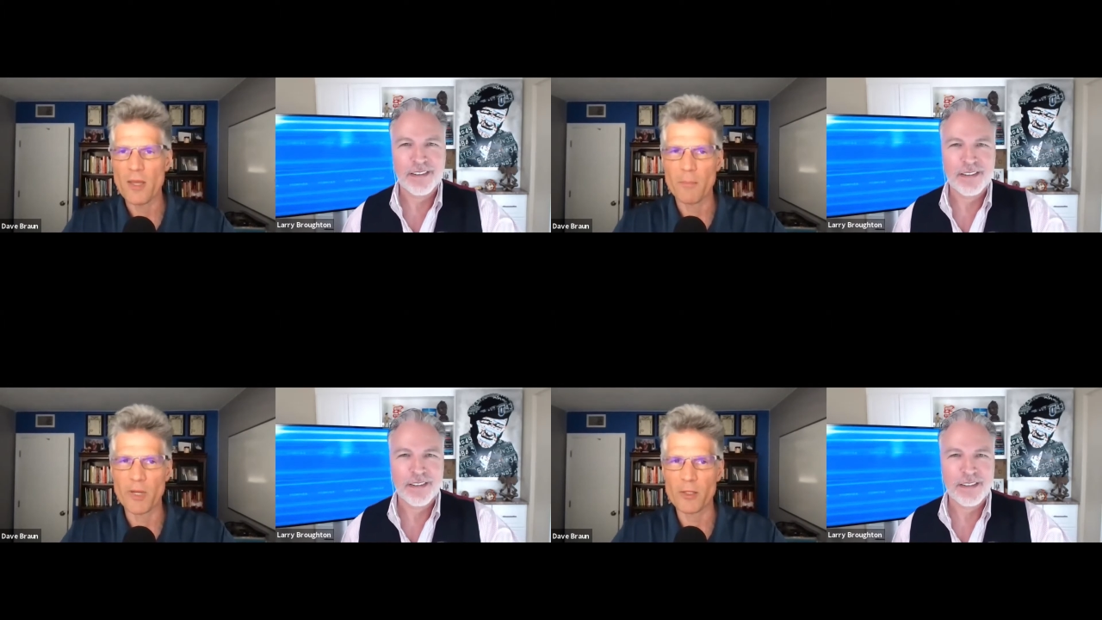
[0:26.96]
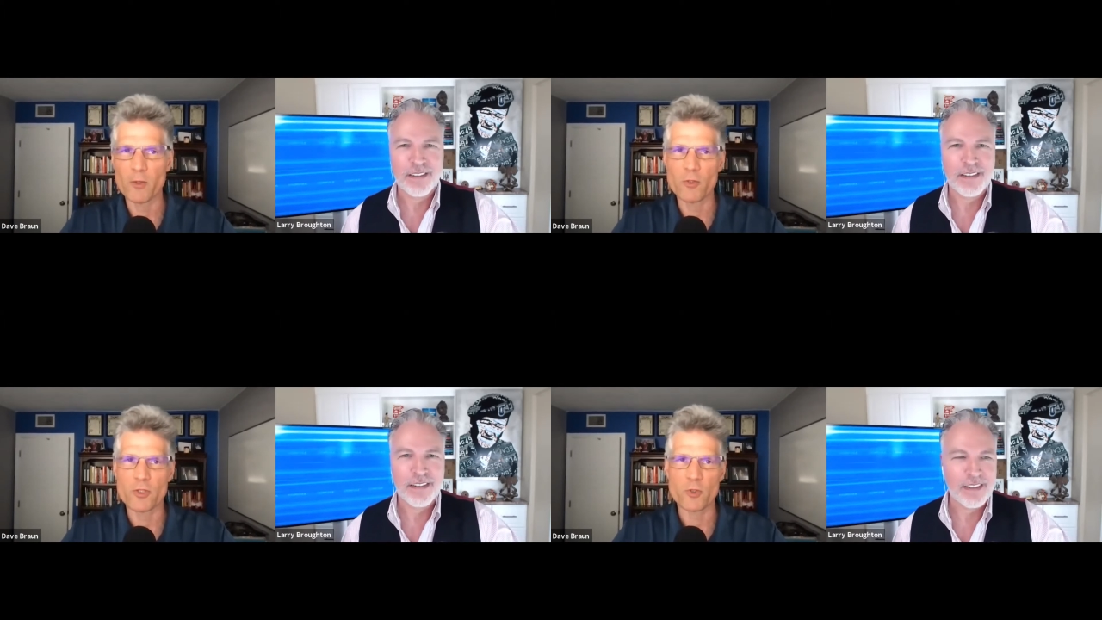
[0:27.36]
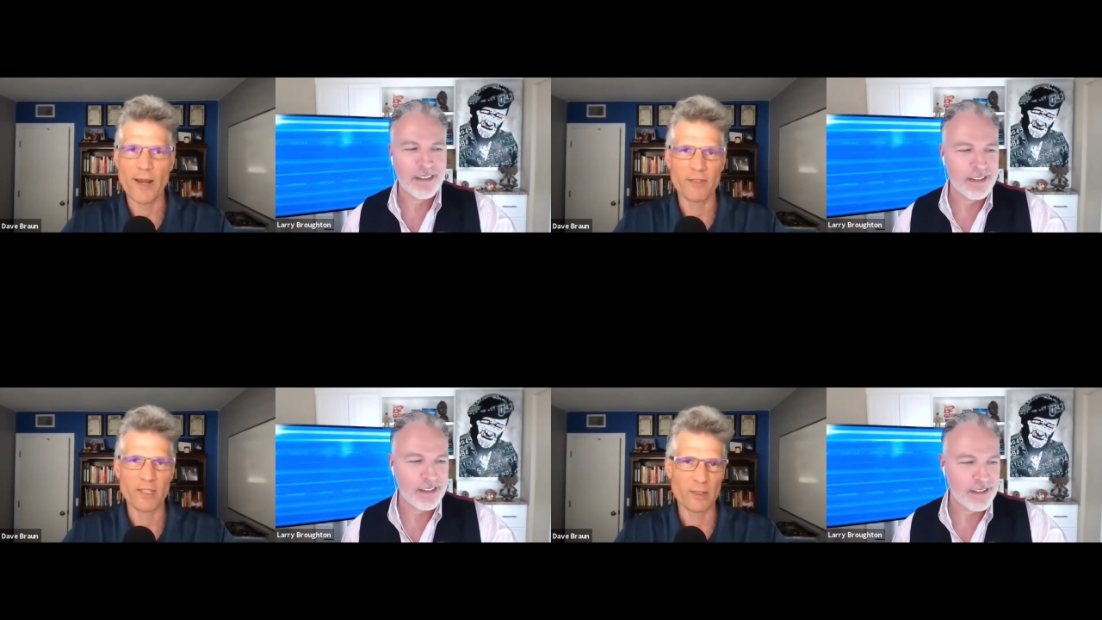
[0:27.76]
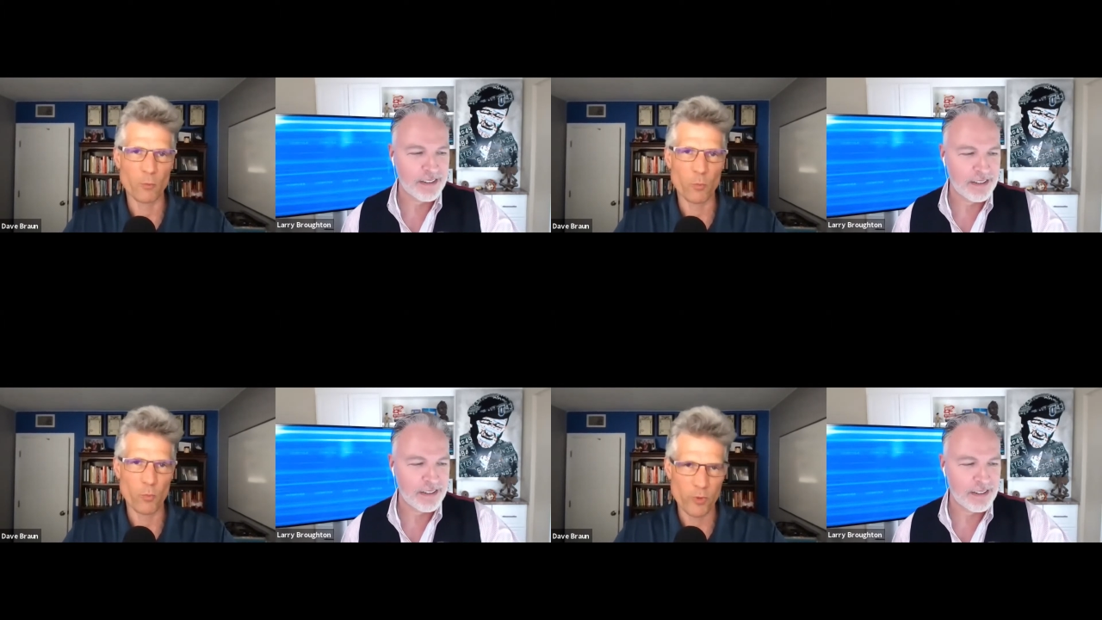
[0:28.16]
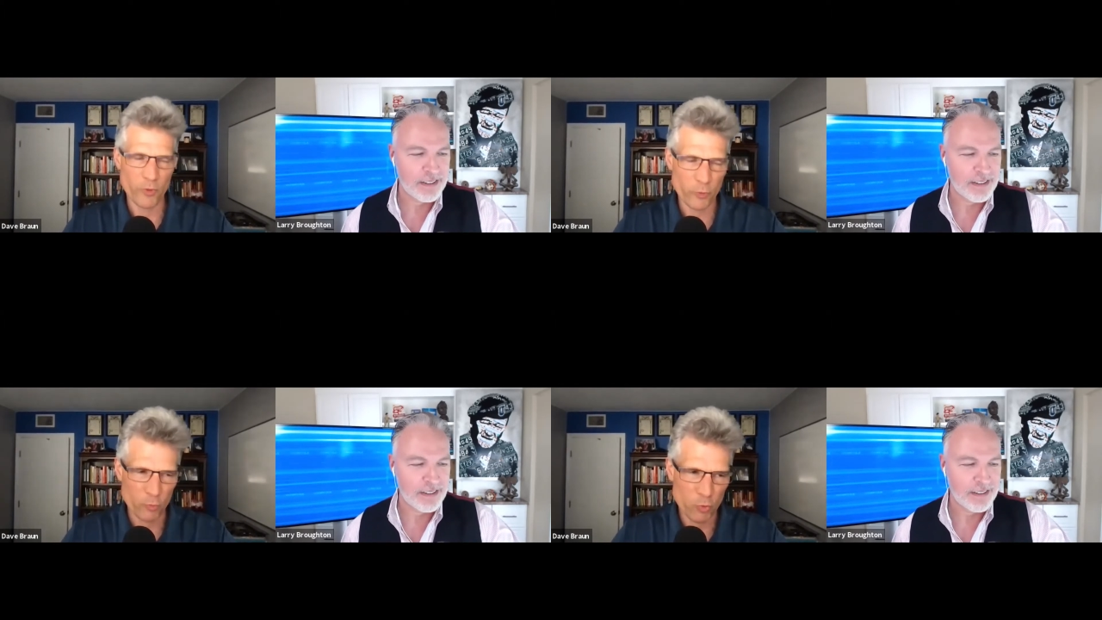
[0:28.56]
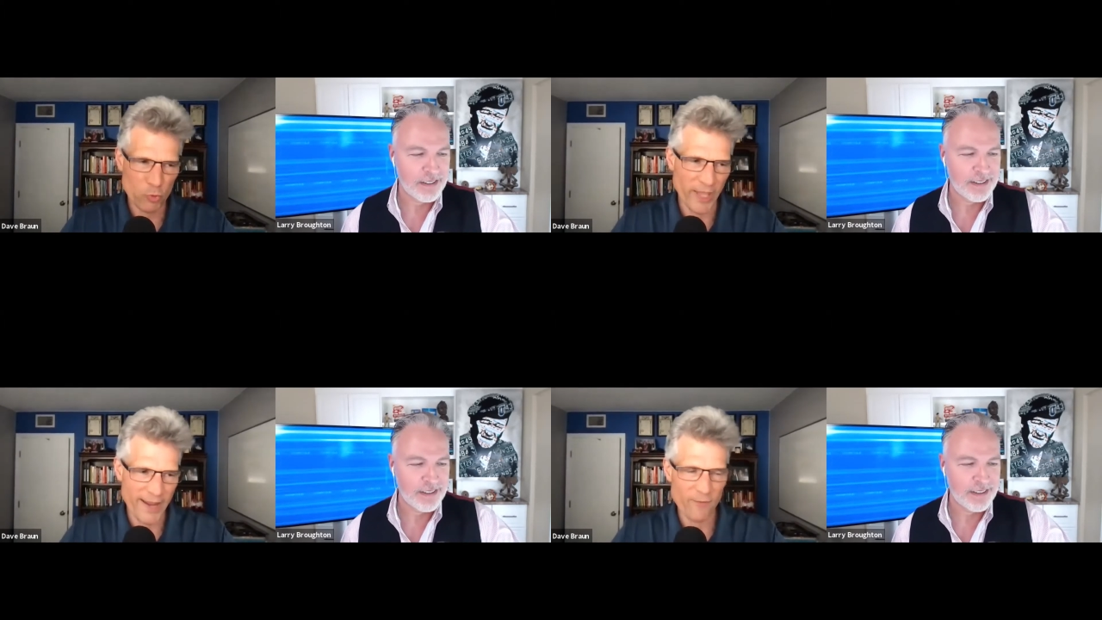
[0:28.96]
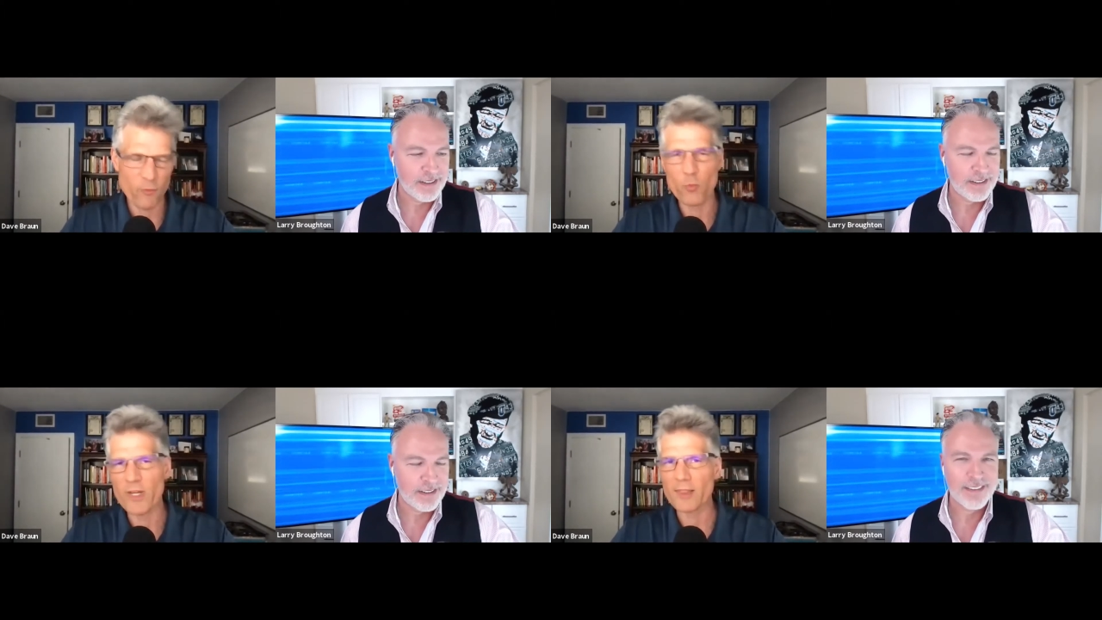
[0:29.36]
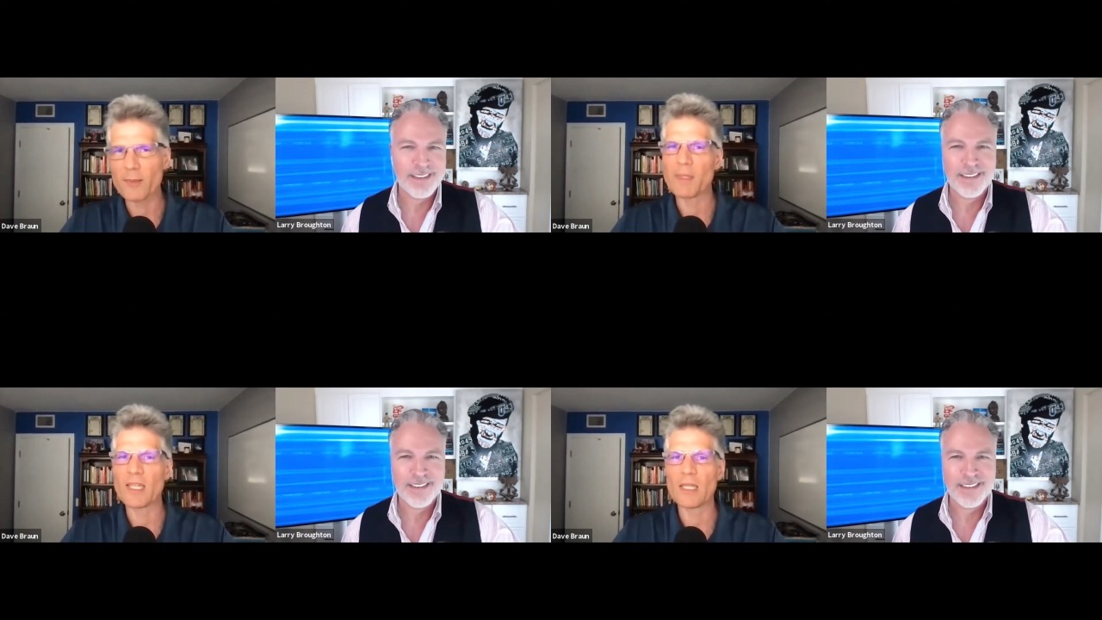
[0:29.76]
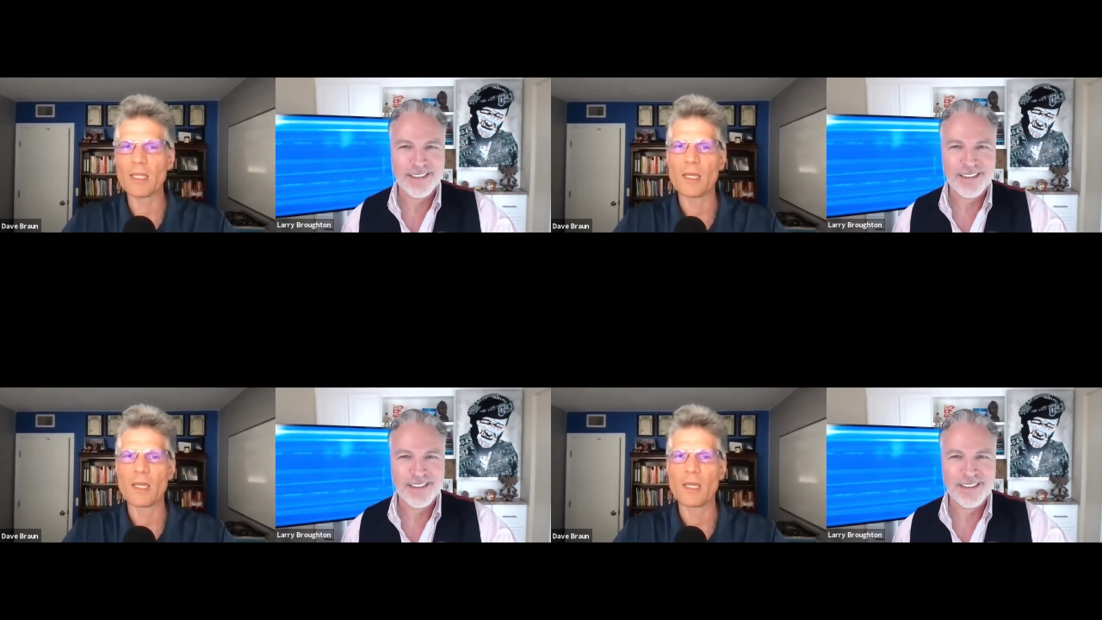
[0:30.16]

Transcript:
Speaker 1: buddy who's traveling through life with me.